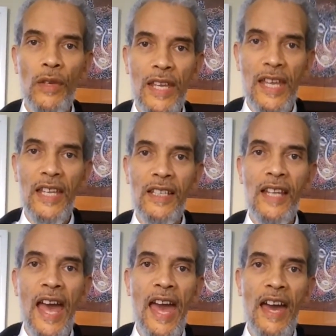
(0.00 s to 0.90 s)
it
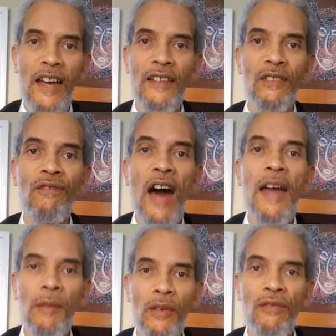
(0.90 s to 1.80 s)
has
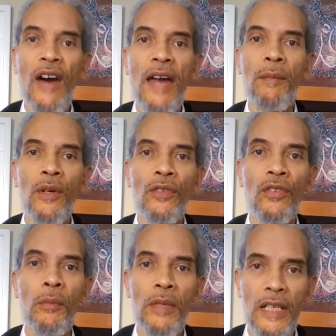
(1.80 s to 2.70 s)
fiber. Fiber
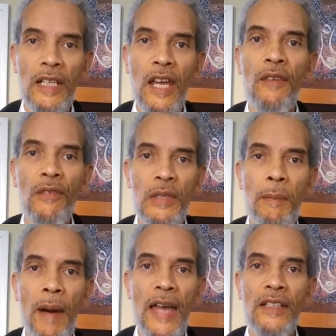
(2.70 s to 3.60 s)
should be in every
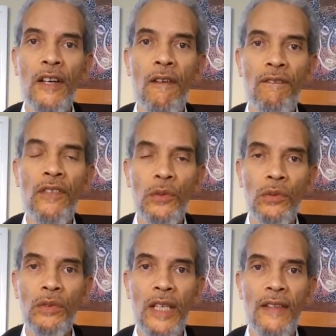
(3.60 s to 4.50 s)
bite of
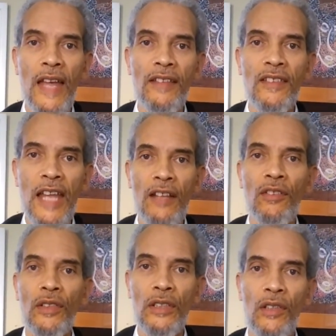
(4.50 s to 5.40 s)
food, and that's
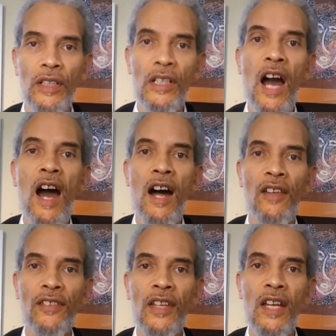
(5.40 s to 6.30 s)
naturally going to
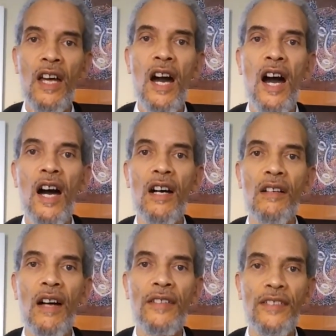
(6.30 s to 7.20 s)
cause a